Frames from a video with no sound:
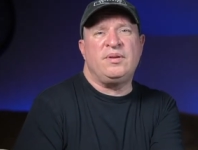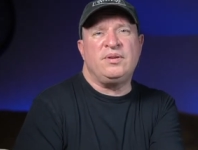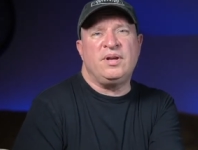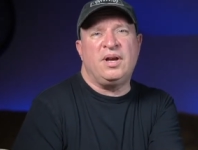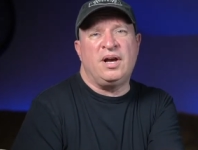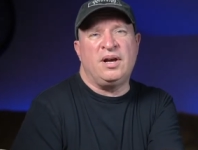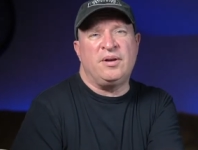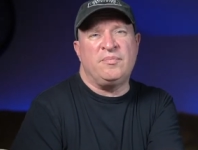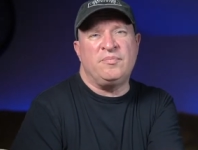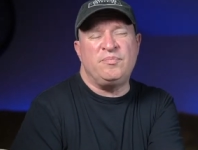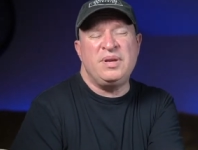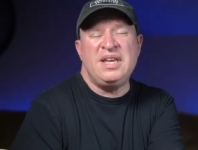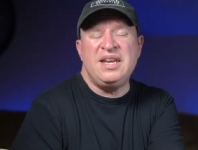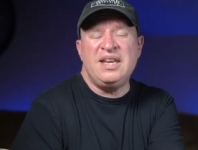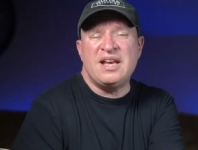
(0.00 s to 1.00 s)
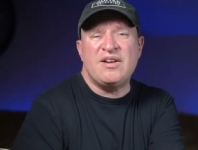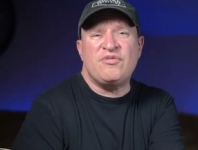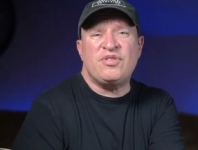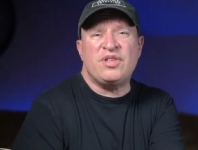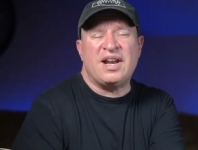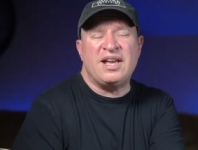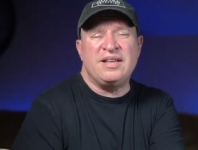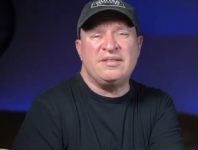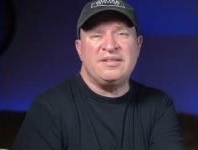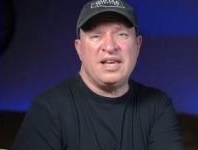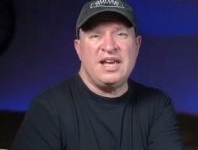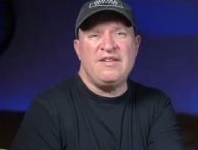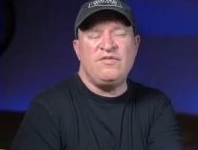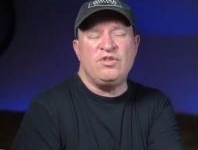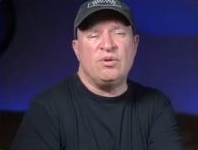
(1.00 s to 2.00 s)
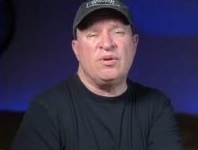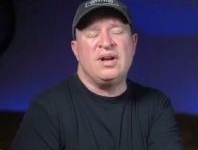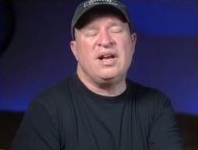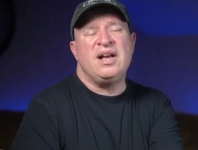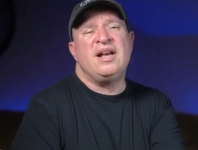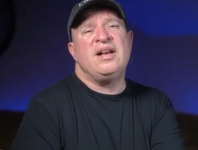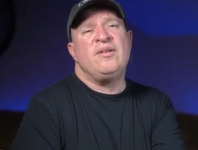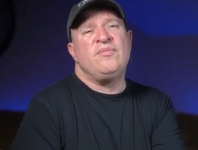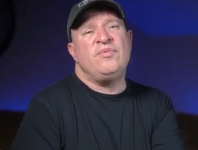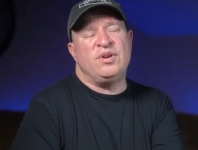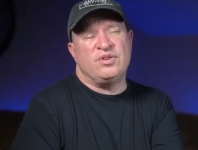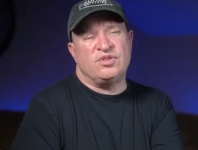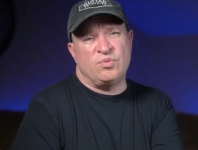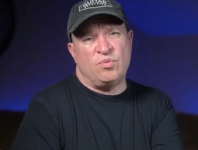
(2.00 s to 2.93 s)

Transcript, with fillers: uh, PDF that I gave you, there's